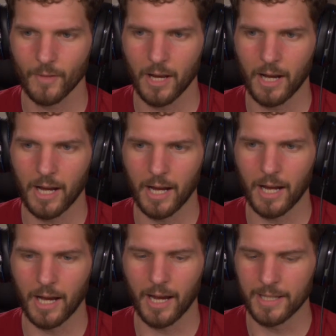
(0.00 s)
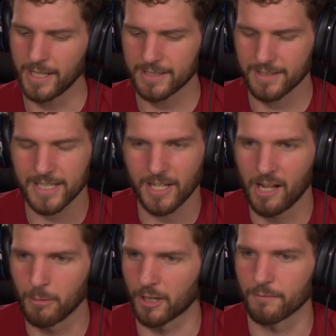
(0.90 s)
And that's all
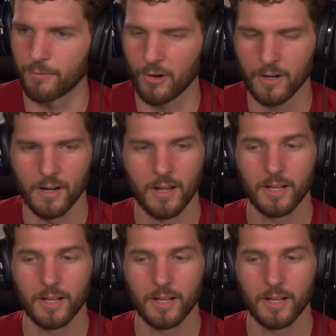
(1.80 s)
I'm looking for.